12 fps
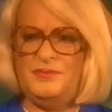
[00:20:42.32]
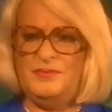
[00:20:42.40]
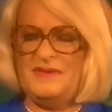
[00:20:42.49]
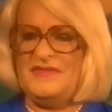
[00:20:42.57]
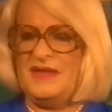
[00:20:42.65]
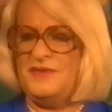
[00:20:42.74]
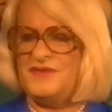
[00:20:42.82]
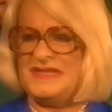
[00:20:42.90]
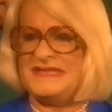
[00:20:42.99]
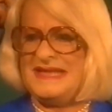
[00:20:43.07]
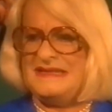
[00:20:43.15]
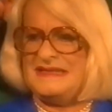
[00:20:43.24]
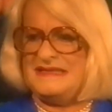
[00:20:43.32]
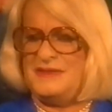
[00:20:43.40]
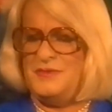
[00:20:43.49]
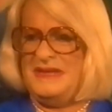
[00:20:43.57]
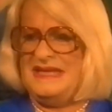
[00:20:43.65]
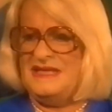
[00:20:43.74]
But they've just said it.
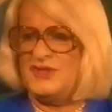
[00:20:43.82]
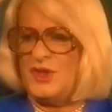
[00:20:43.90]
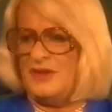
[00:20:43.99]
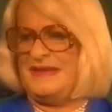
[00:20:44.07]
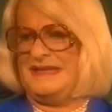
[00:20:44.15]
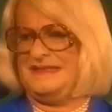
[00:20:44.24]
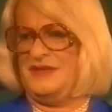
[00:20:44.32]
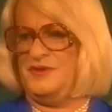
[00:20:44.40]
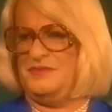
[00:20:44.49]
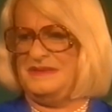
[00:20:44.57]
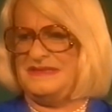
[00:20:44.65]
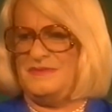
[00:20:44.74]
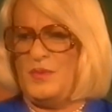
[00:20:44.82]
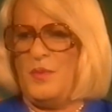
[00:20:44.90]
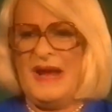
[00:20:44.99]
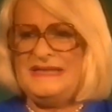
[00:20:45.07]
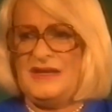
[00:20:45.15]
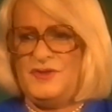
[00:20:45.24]
You mean he's got that terrible...
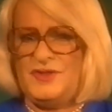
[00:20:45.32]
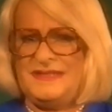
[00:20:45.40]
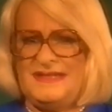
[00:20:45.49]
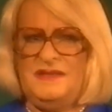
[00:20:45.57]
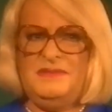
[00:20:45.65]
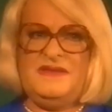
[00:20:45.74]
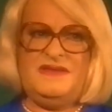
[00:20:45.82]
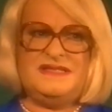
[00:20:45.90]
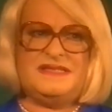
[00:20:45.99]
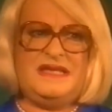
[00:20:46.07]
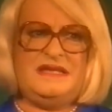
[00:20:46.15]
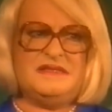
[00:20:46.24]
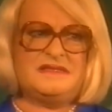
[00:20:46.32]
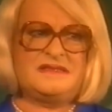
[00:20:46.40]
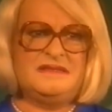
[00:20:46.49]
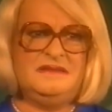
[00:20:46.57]
Why don't you tell me these things?